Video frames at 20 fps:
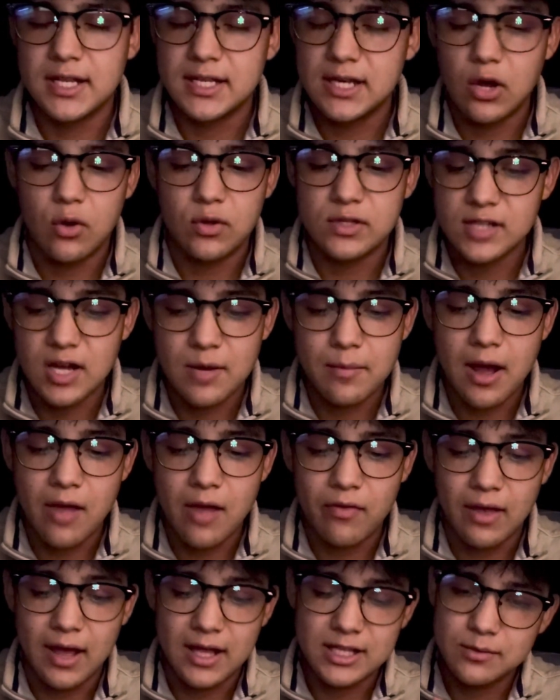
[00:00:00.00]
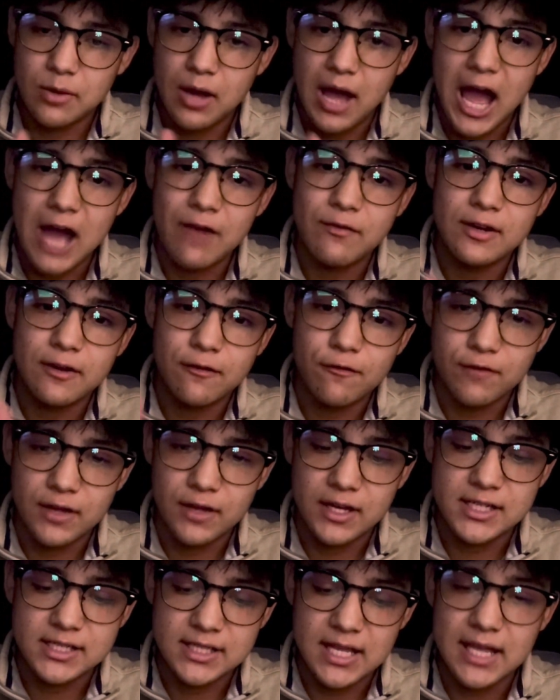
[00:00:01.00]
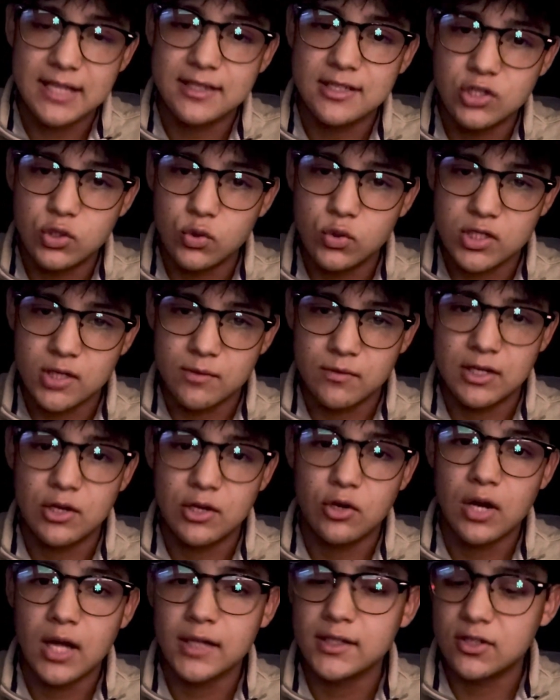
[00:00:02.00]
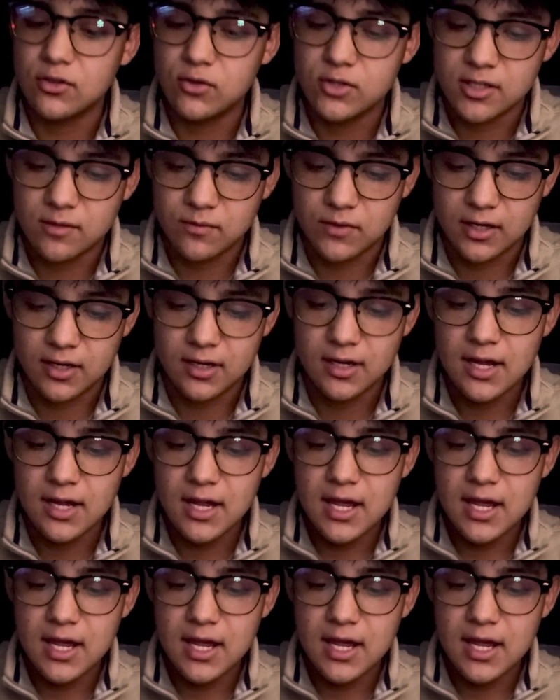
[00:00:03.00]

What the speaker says: No, it's not about that. It's about having a fixed day to do something or not to do something.